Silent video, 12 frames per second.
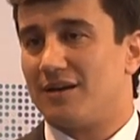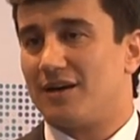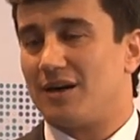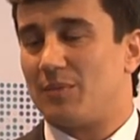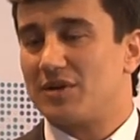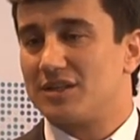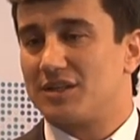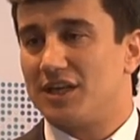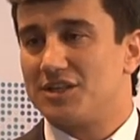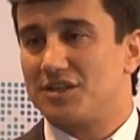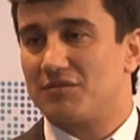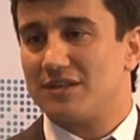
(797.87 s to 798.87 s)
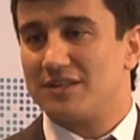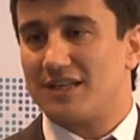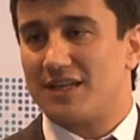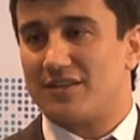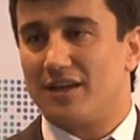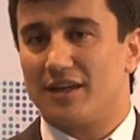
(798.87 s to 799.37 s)
uh, presentation with
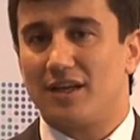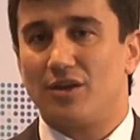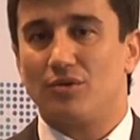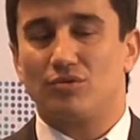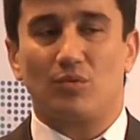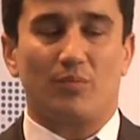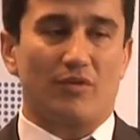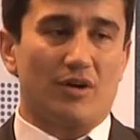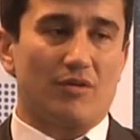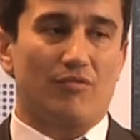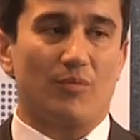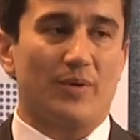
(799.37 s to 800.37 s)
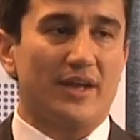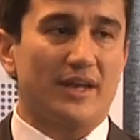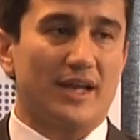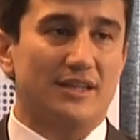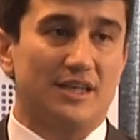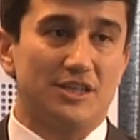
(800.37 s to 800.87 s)
uh, thanking you to, uh, for
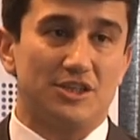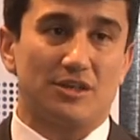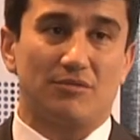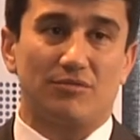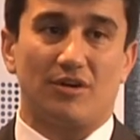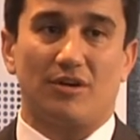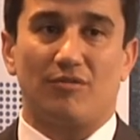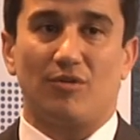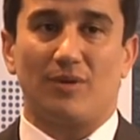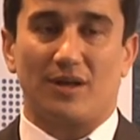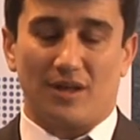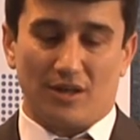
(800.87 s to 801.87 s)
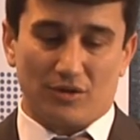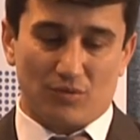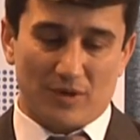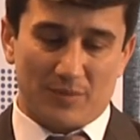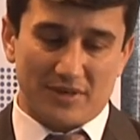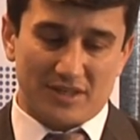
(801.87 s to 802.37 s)
paying attention uh, for my, to
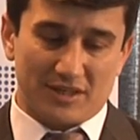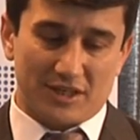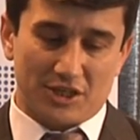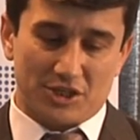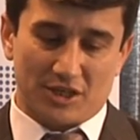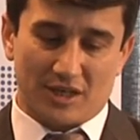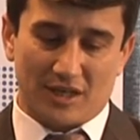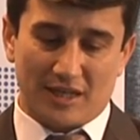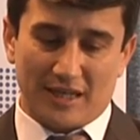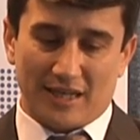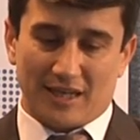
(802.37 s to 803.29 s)
my presentation.